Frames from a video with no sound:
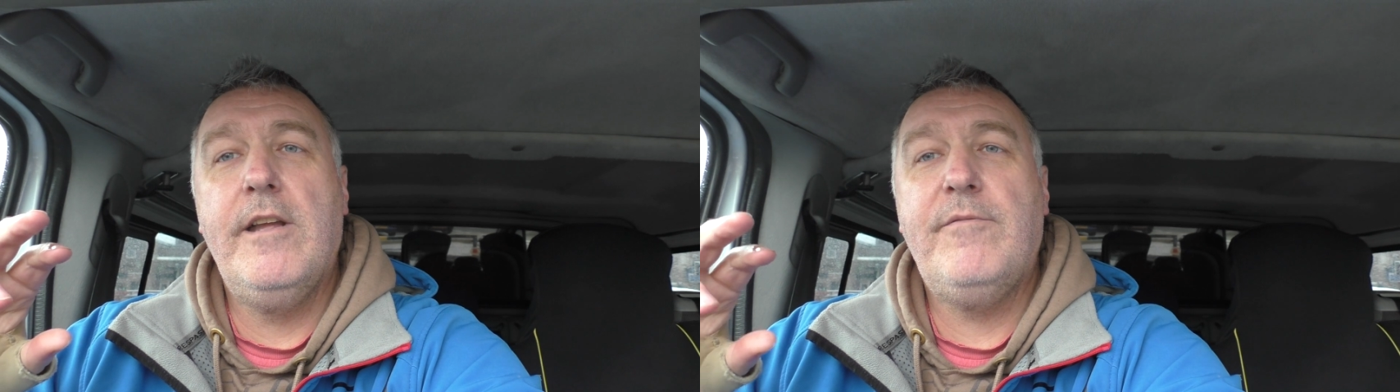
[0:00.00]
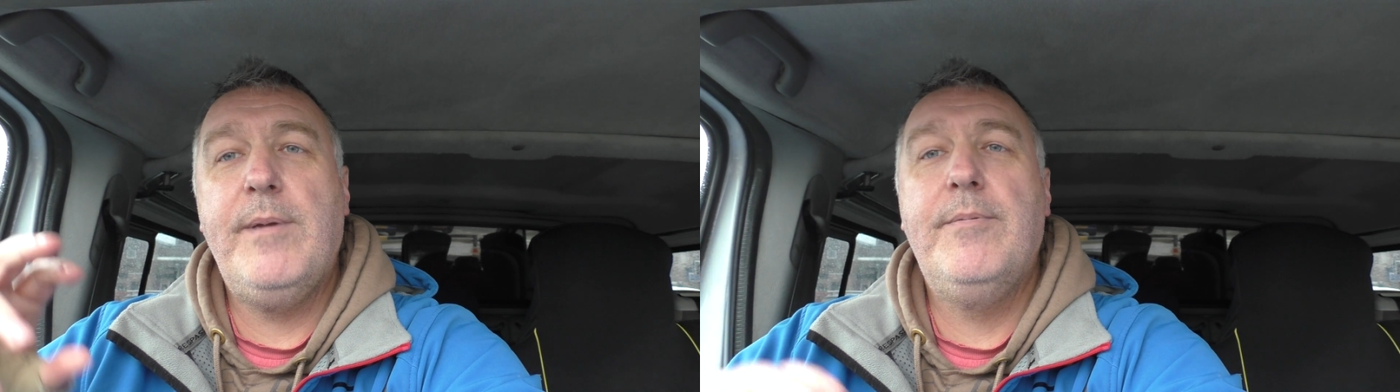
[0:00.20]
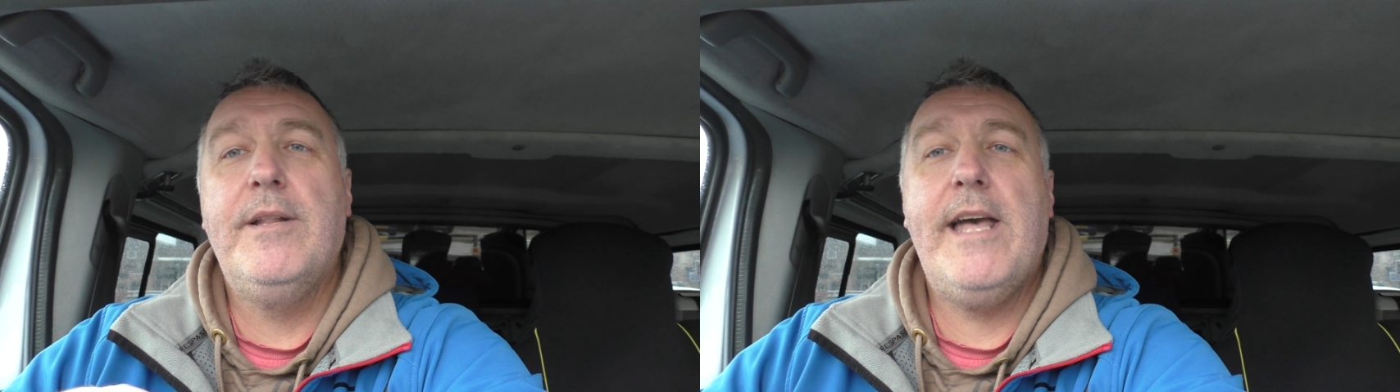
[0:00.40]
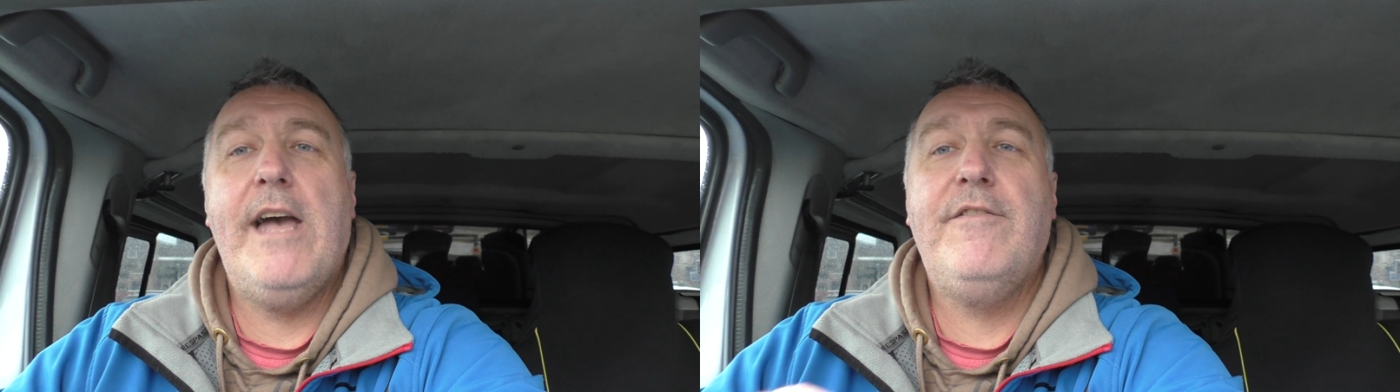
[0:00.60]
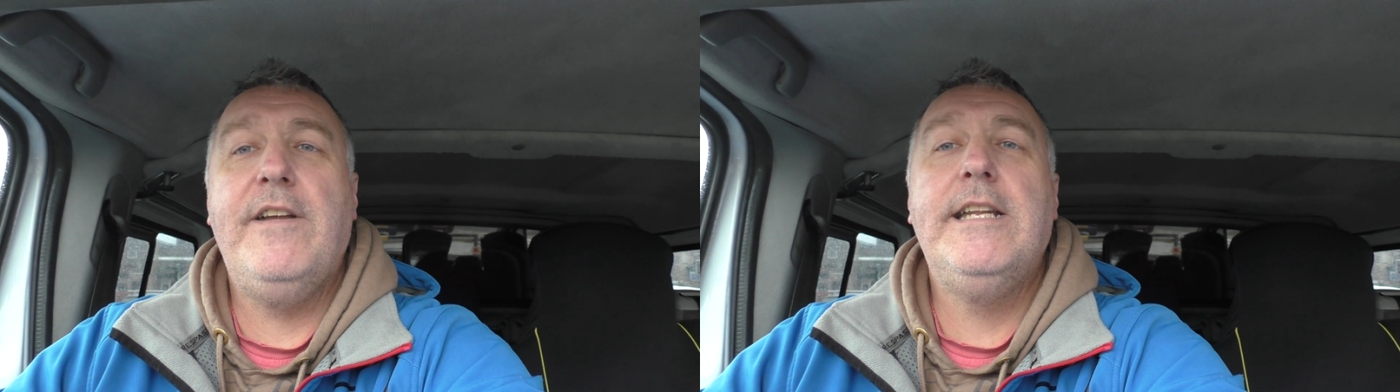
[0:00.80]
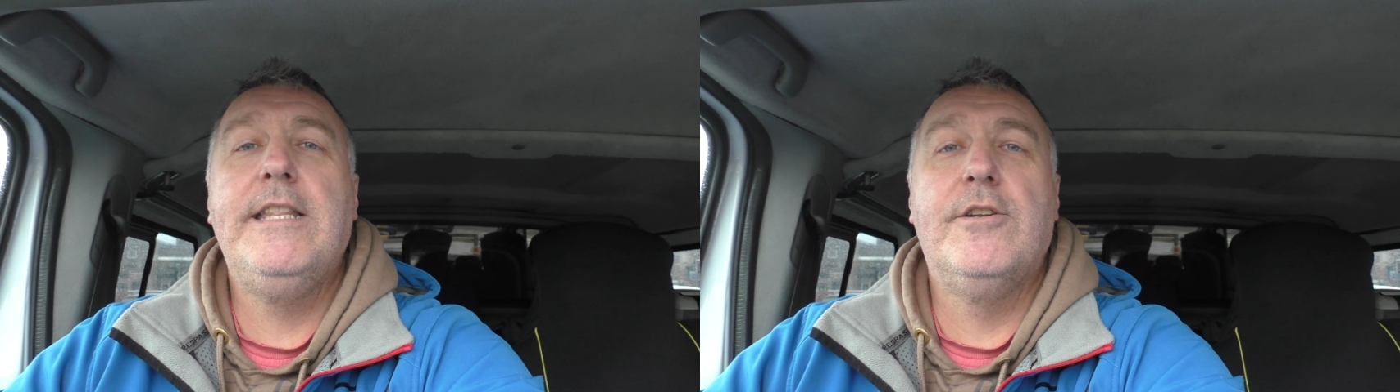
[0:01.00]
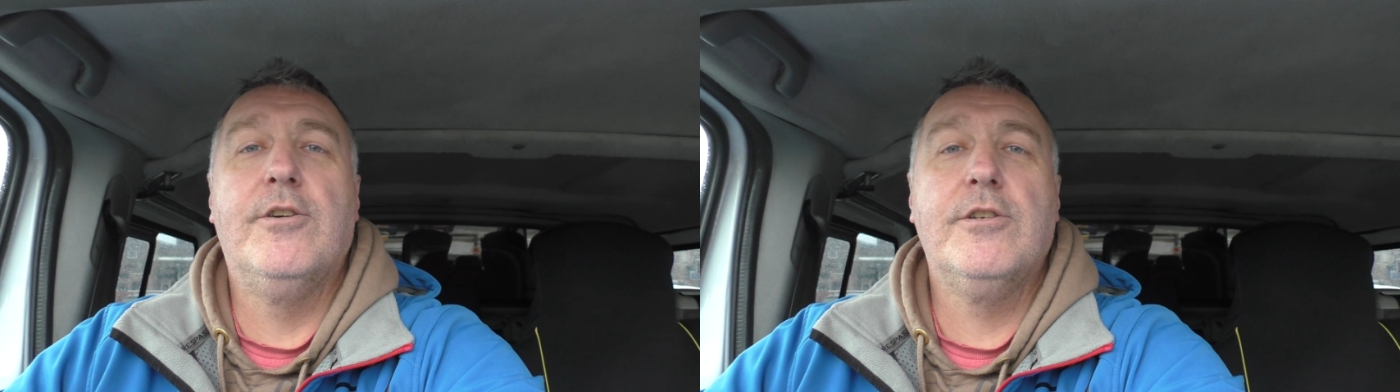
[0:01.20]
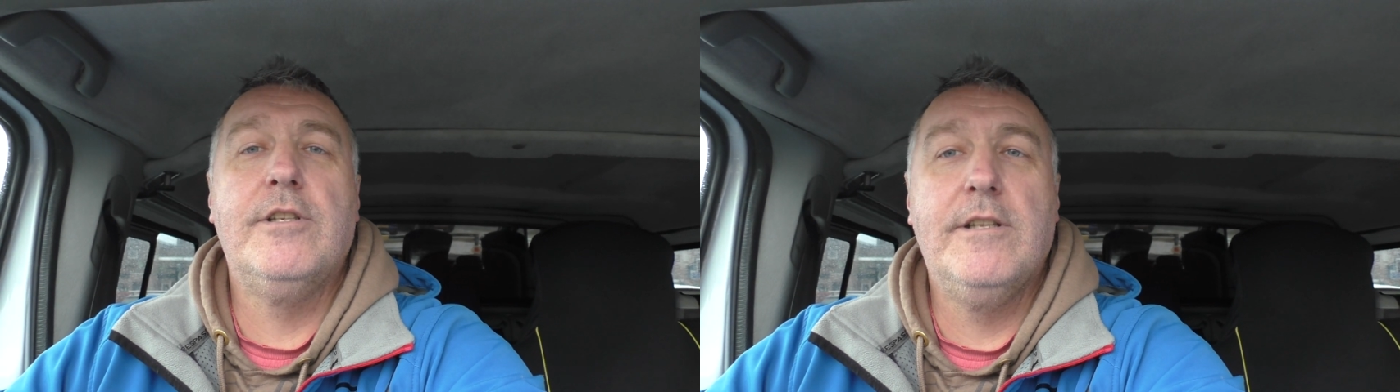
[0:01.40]
if people are there feeding the
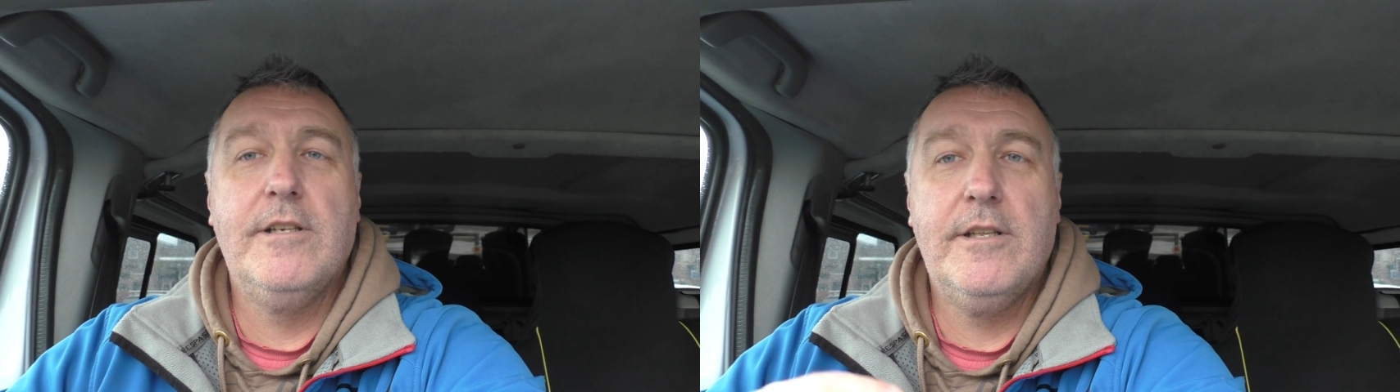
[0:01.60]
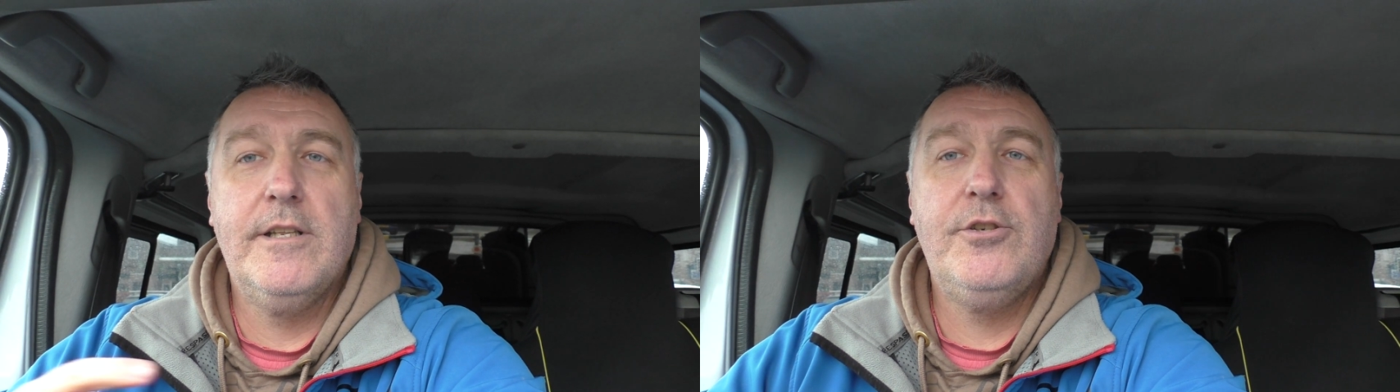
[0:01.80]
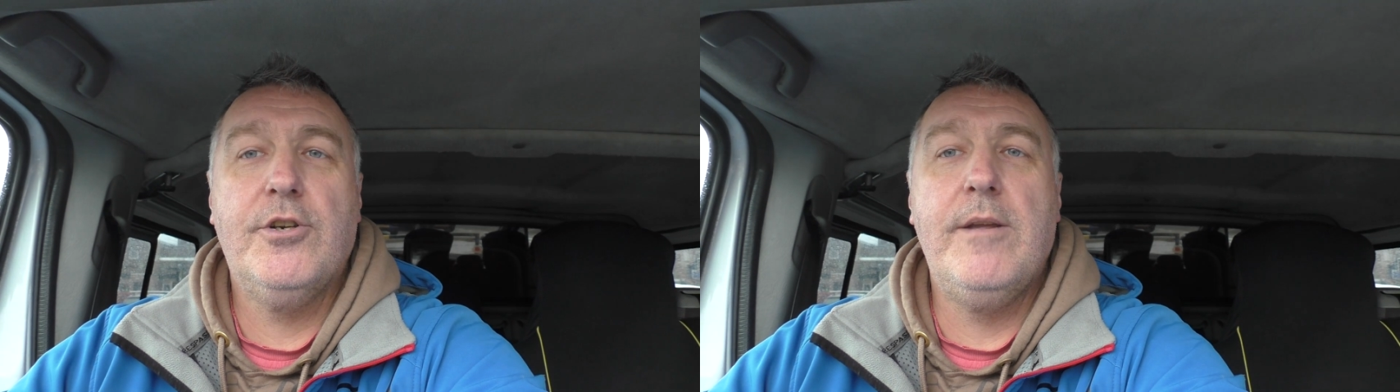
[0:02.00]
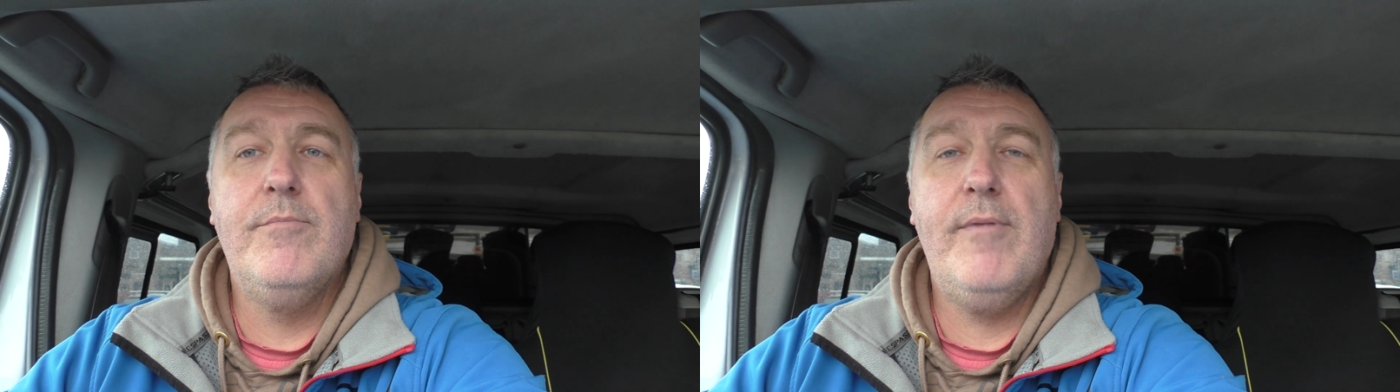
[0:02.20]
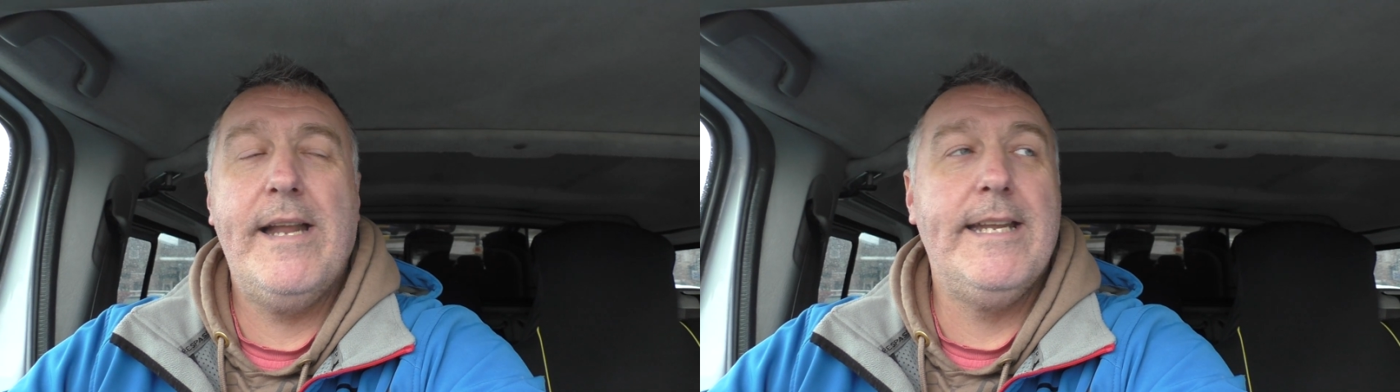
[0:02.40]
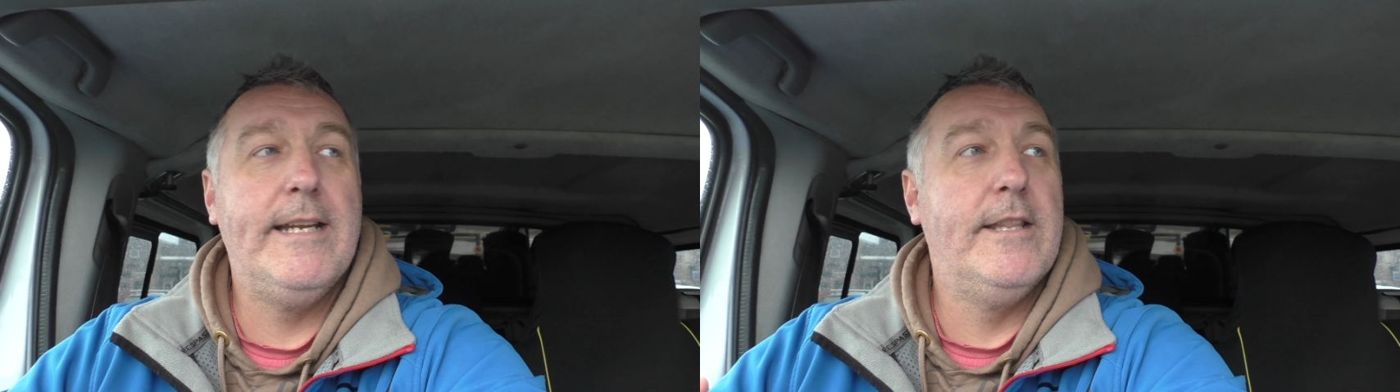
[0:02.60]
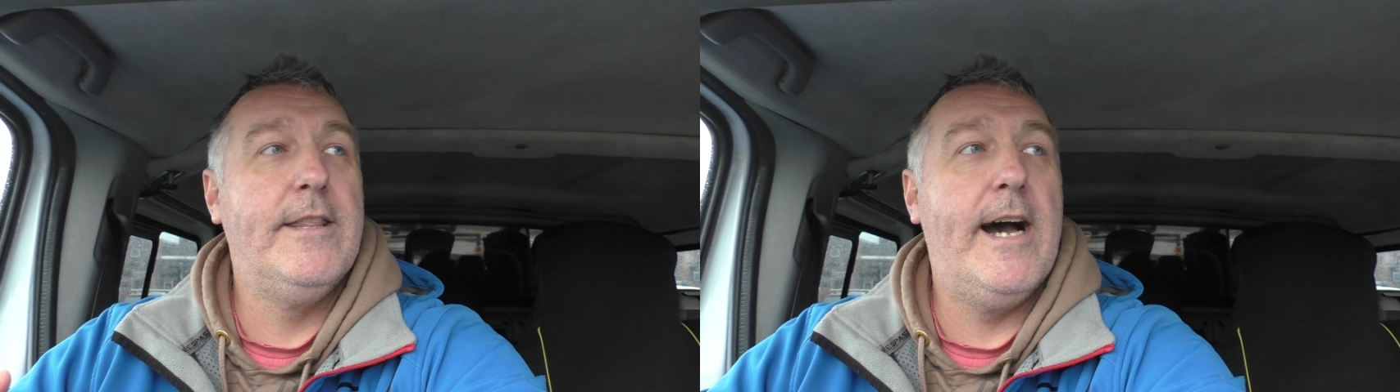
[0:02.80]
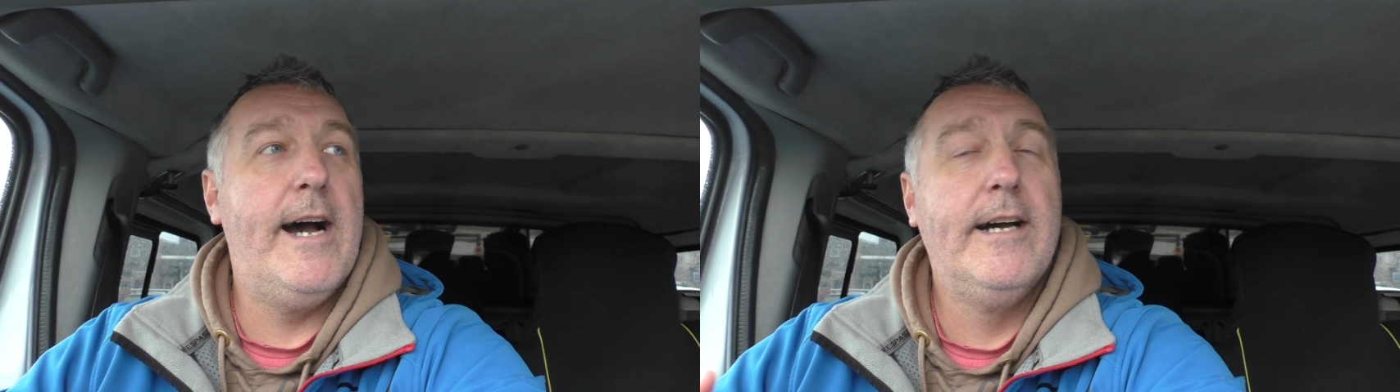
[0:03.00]
ducks and they're chucking bread in
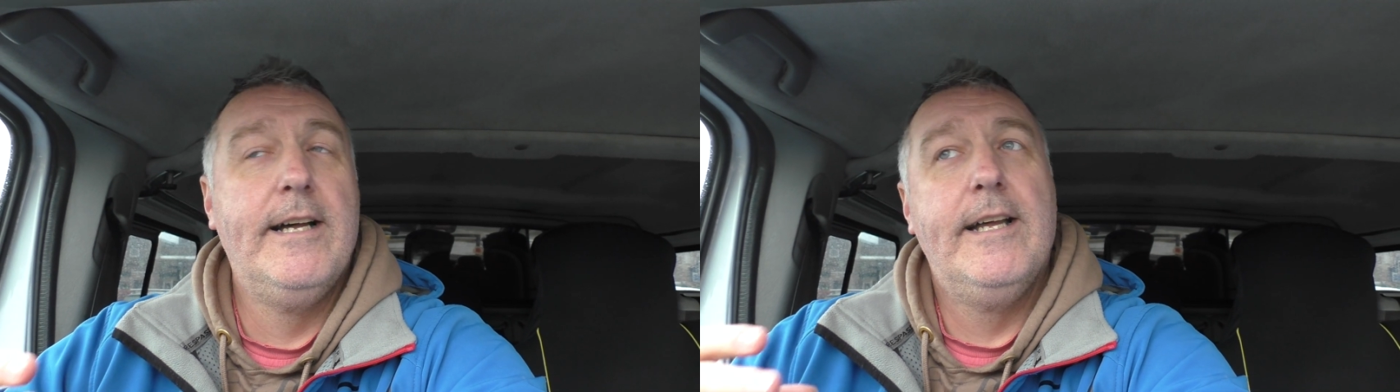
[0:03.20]
and that,